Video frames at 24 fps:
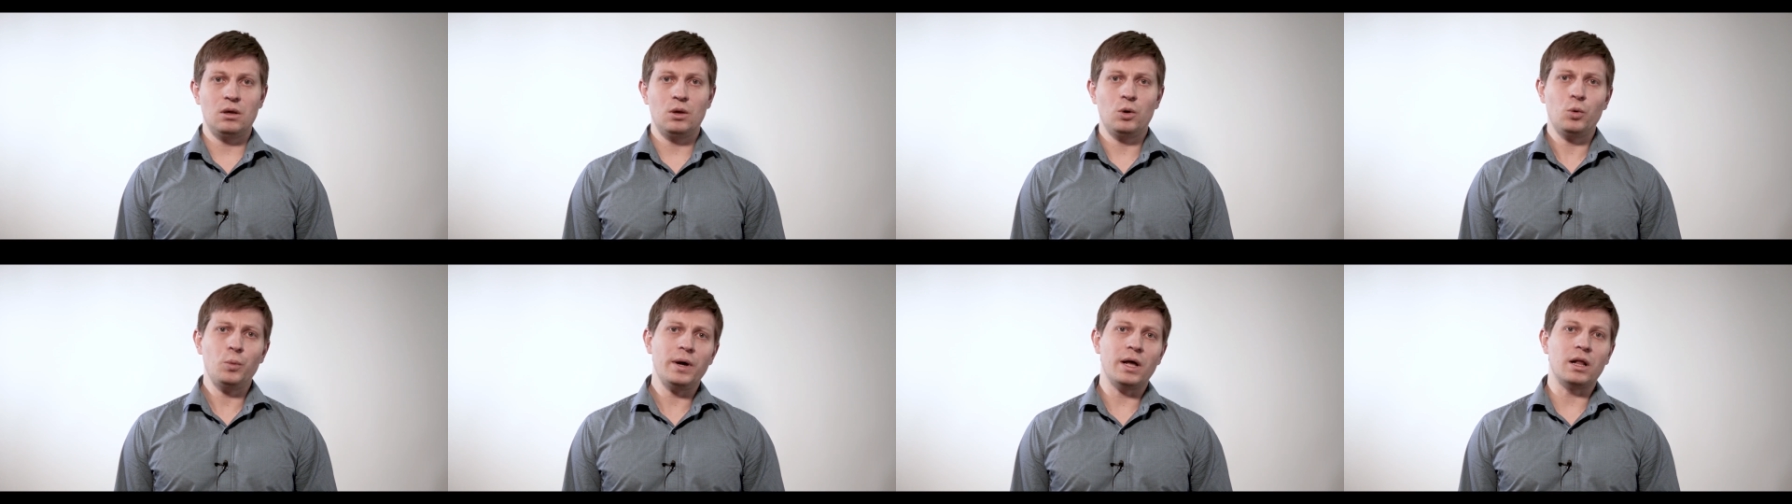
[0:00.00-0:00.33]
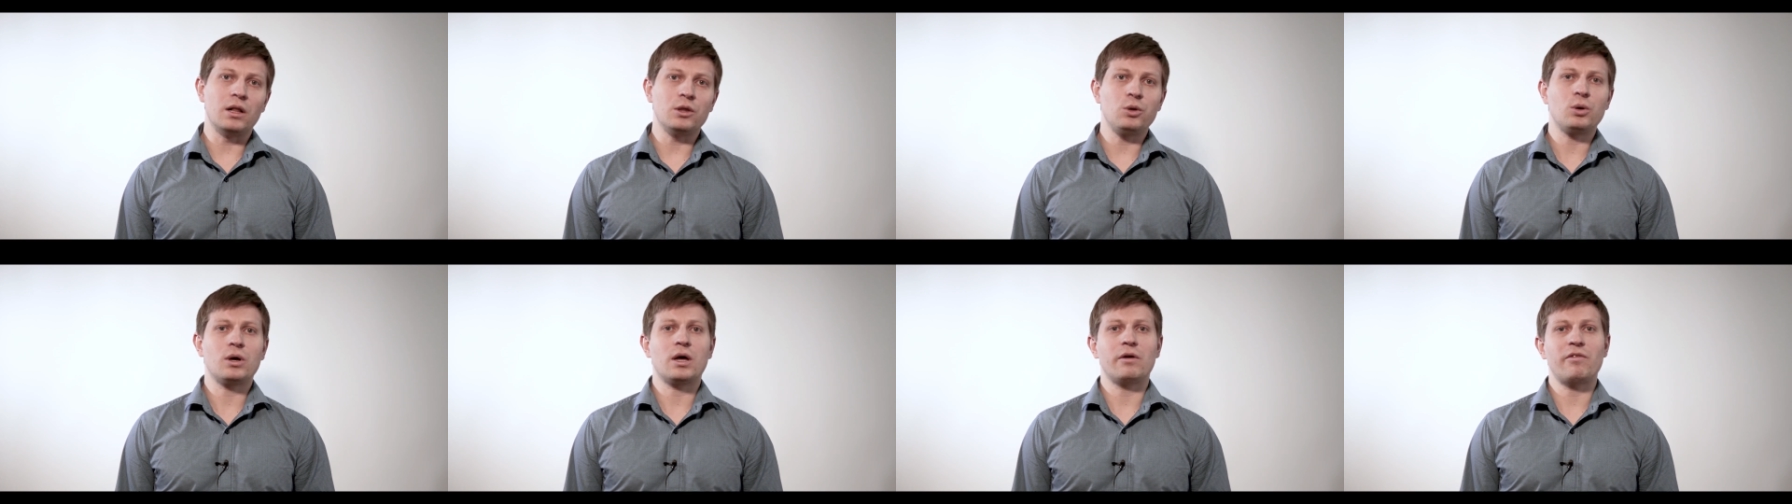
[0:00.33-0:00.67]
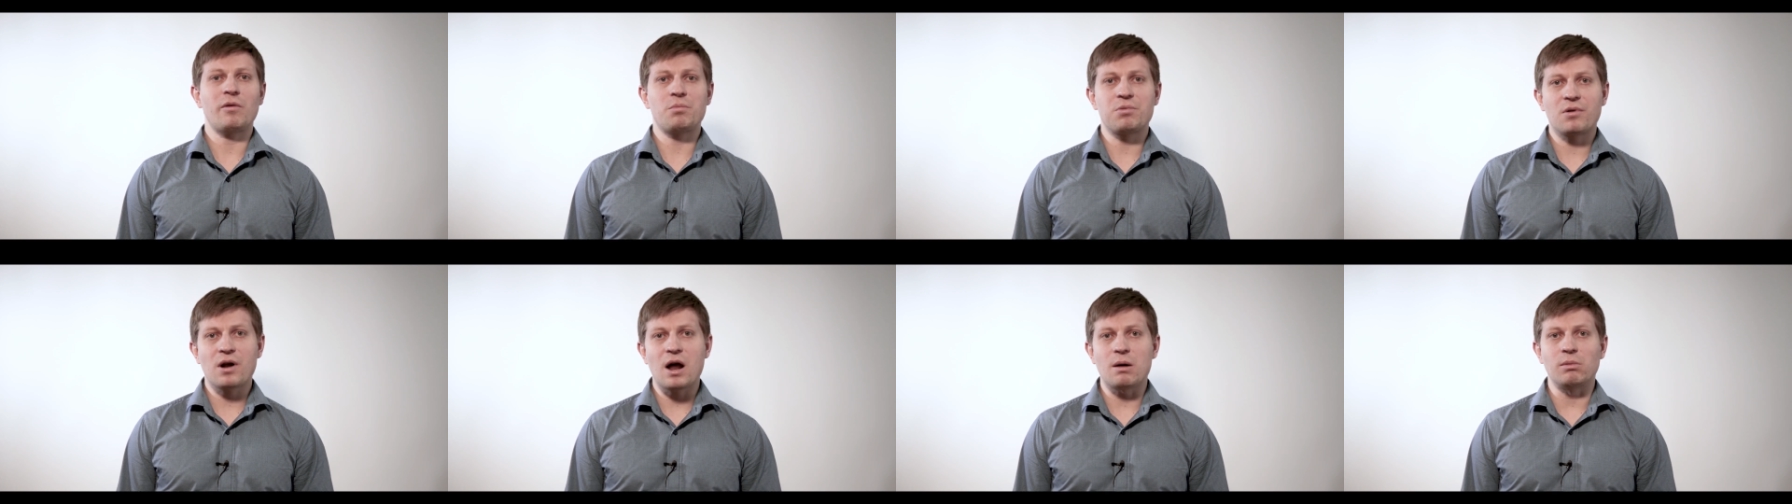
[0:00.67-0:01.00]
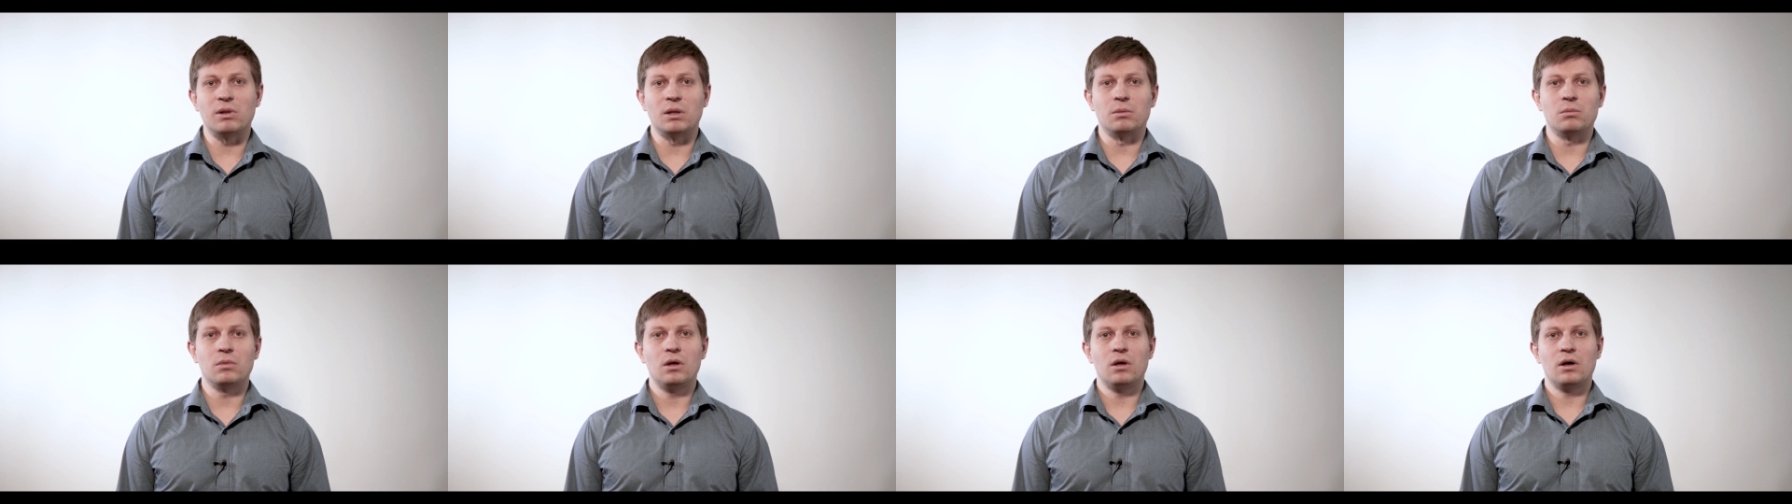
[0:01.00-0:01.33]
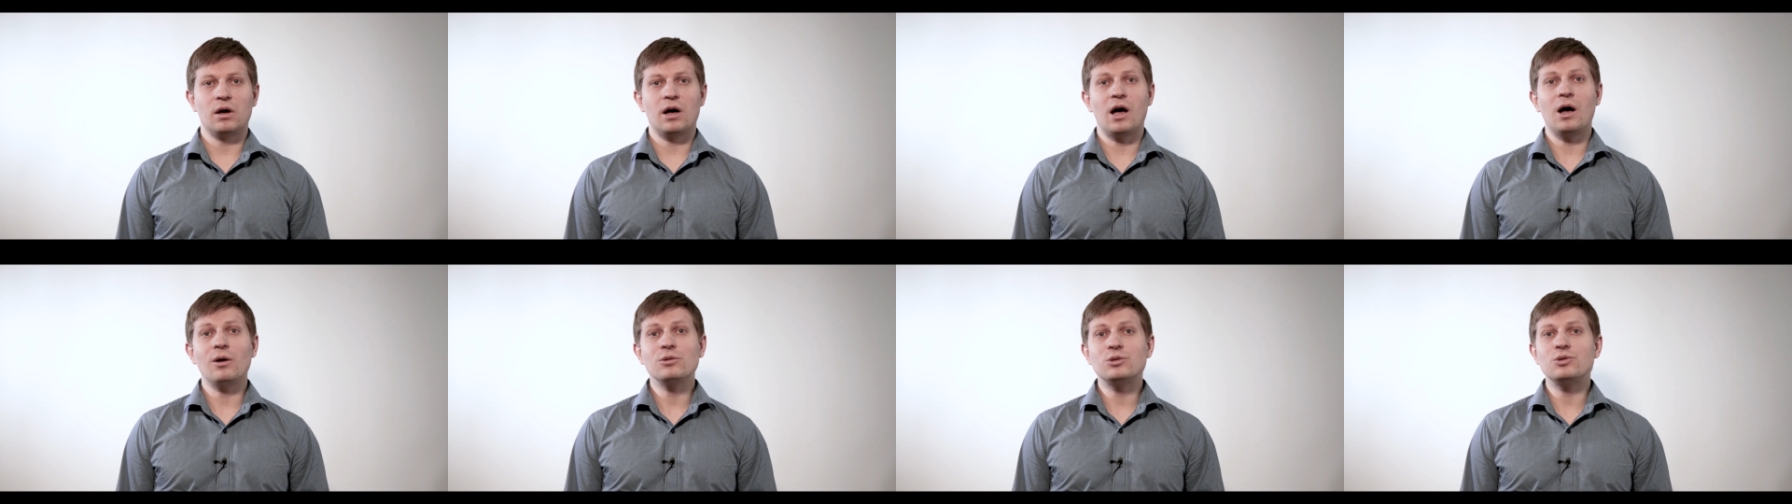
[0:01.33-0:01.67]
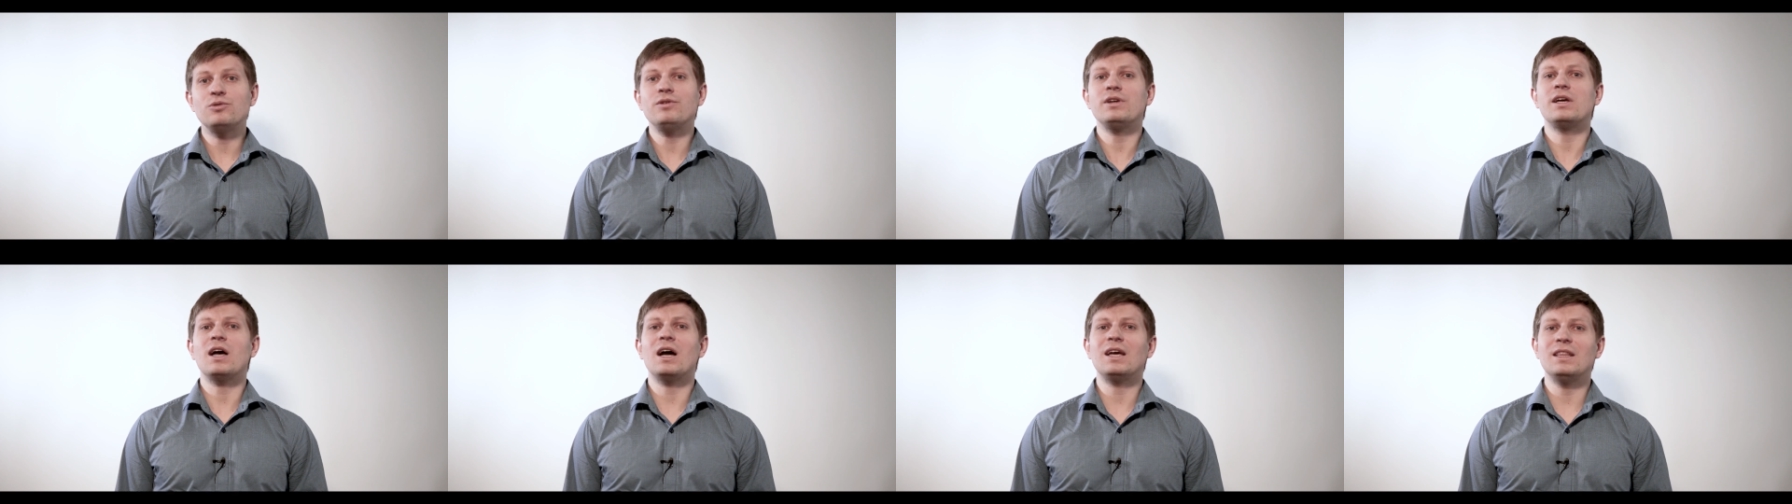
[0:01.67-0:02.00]
Well, you have a problem. How to
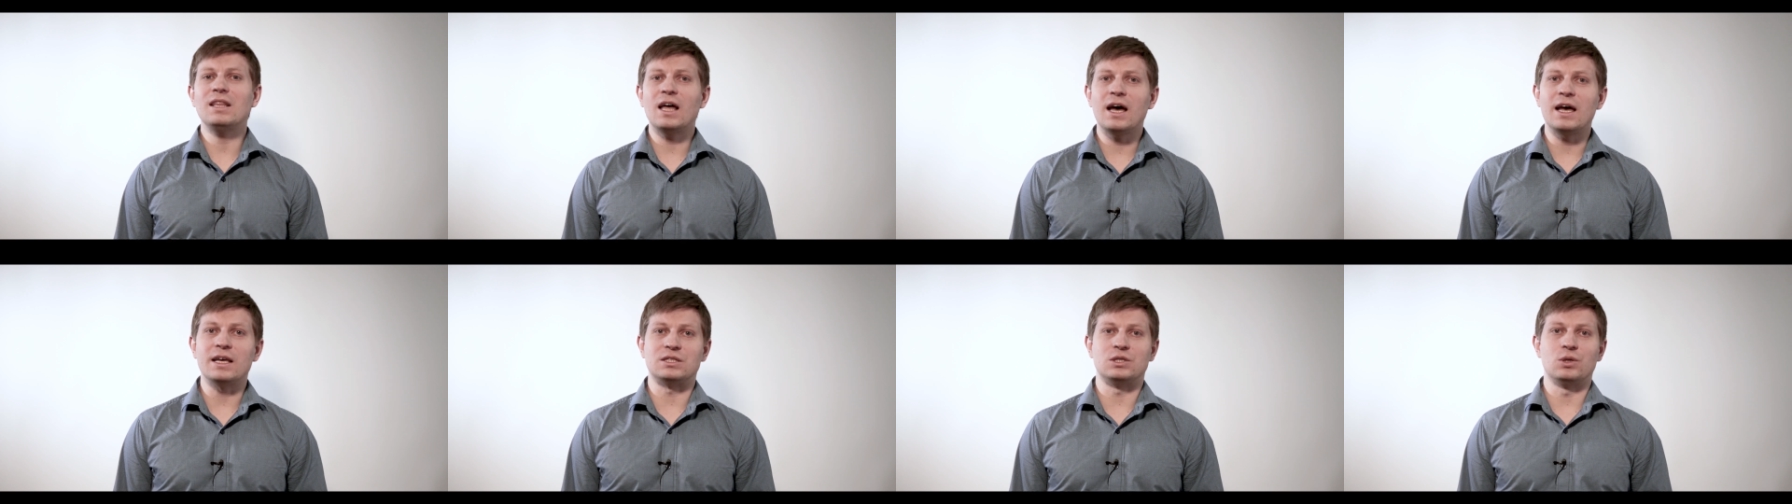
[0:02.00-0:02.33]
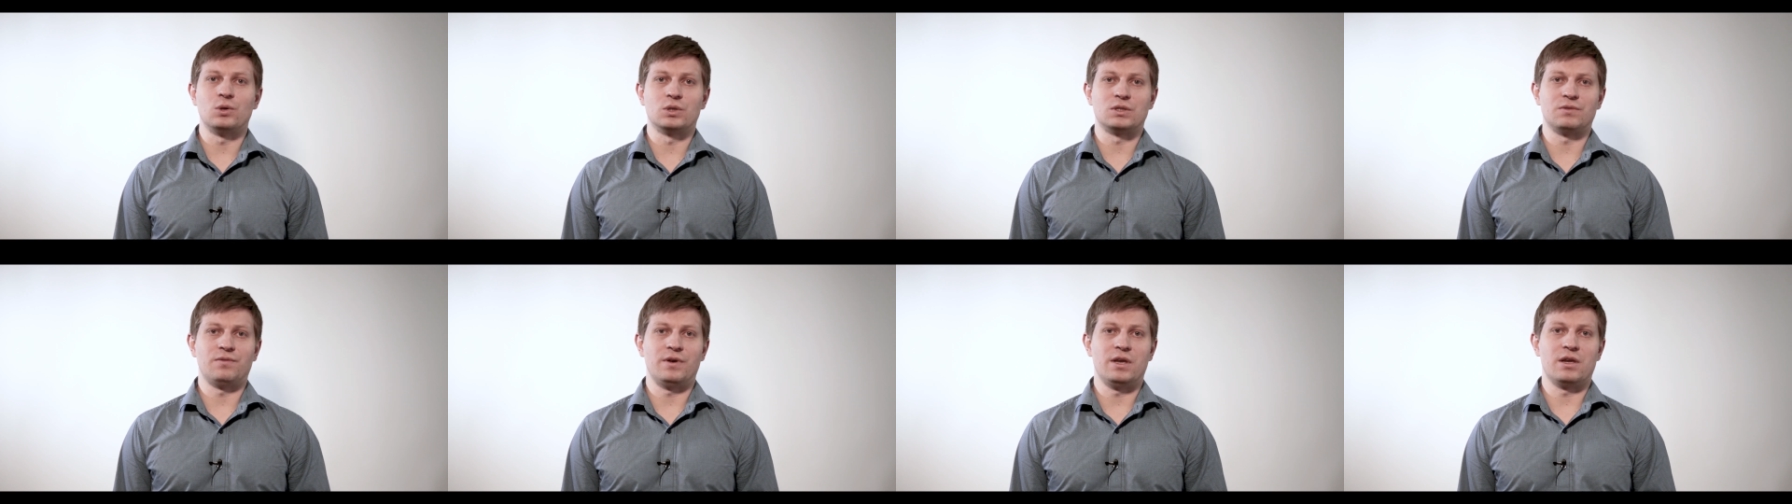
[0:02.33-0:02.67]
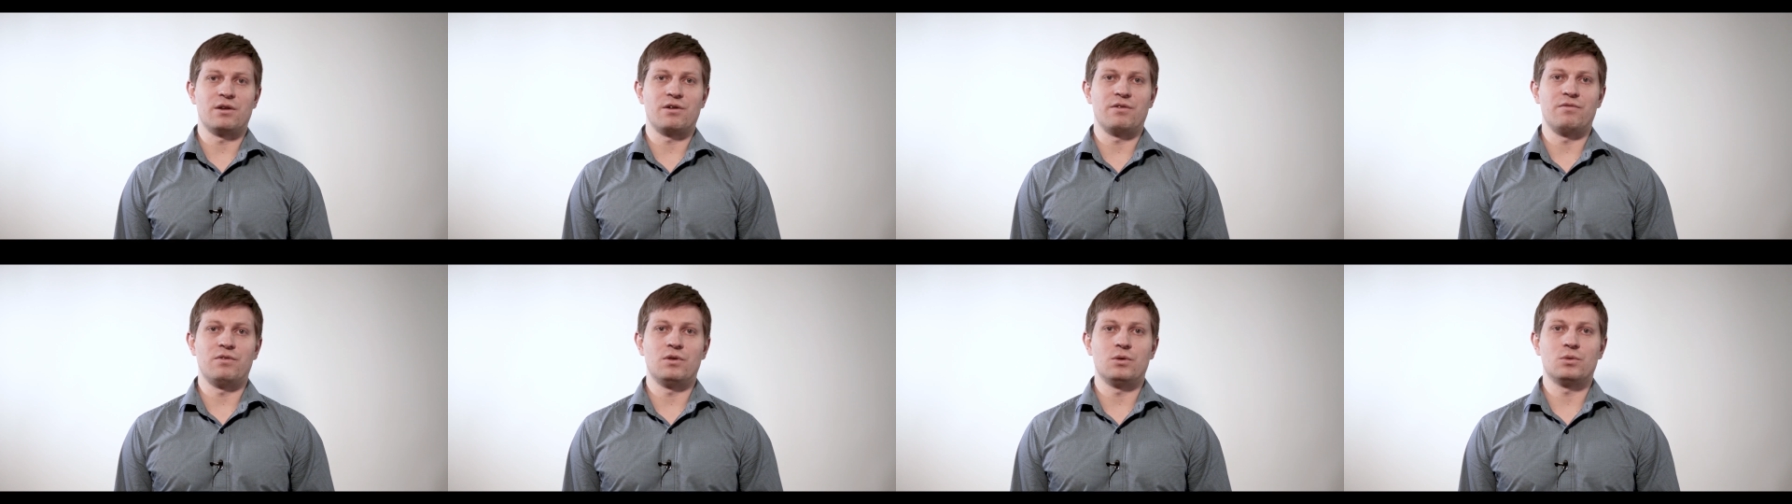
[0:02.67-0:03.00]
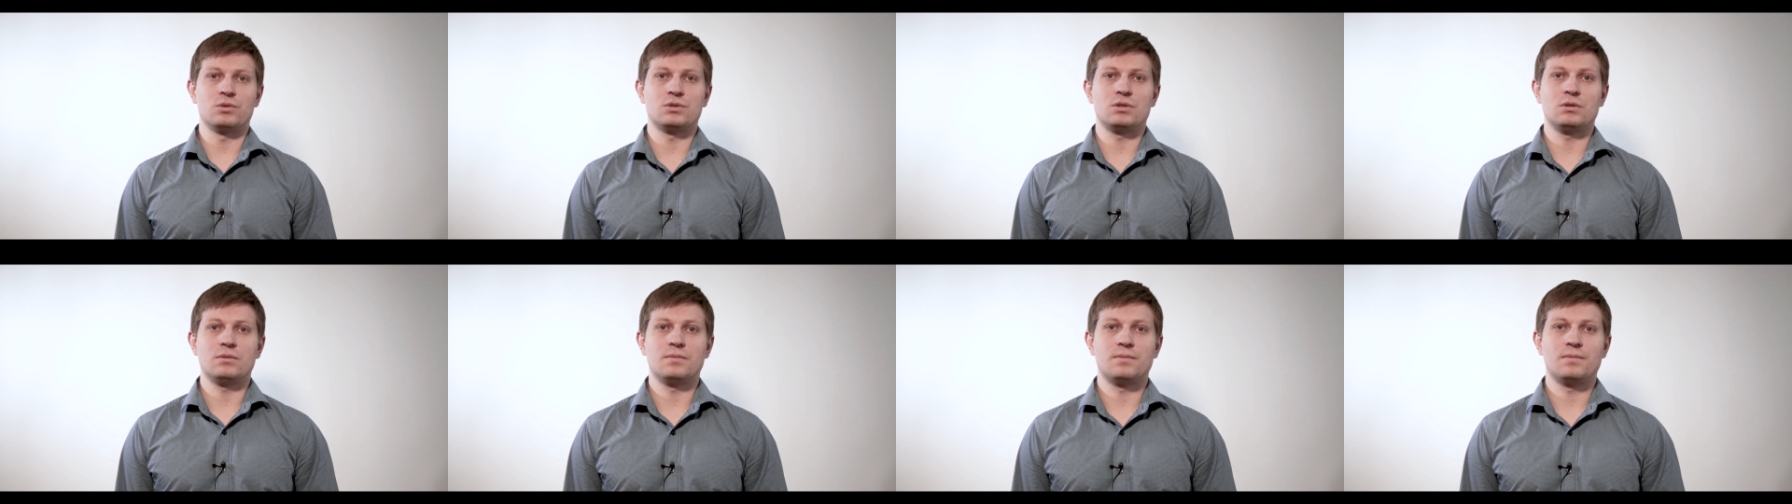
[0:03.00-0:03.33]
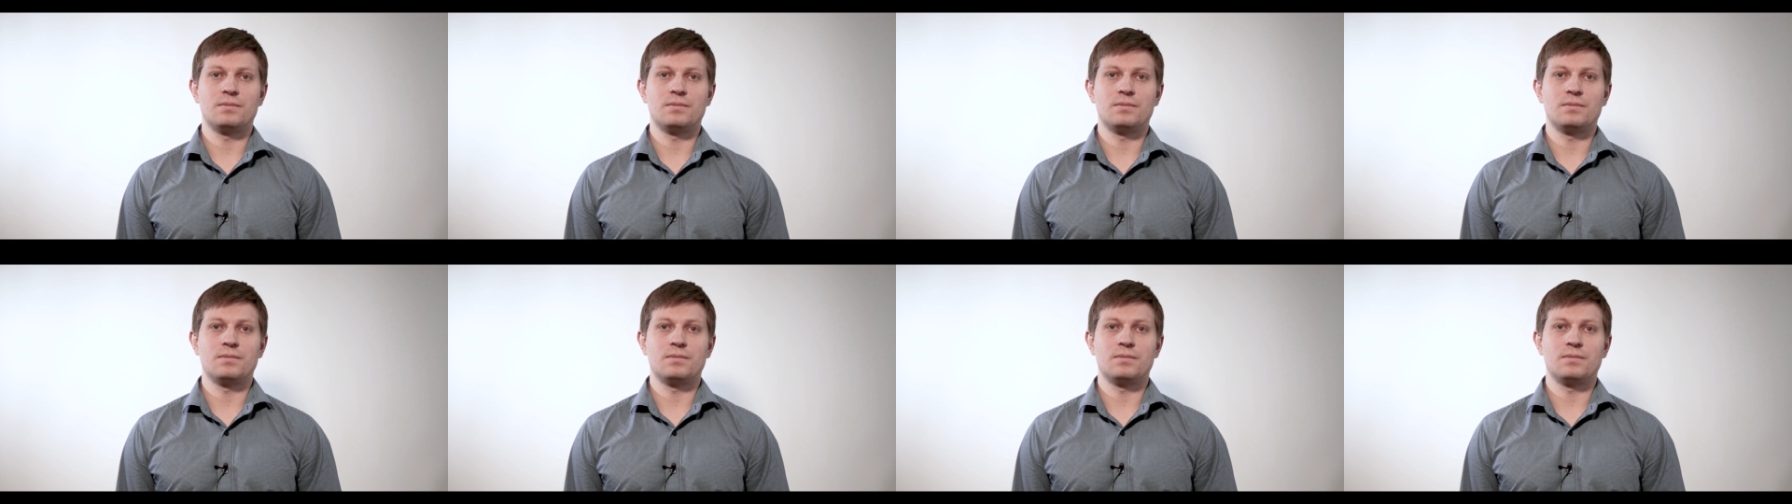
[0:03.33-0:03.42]
recognize those fake reviews?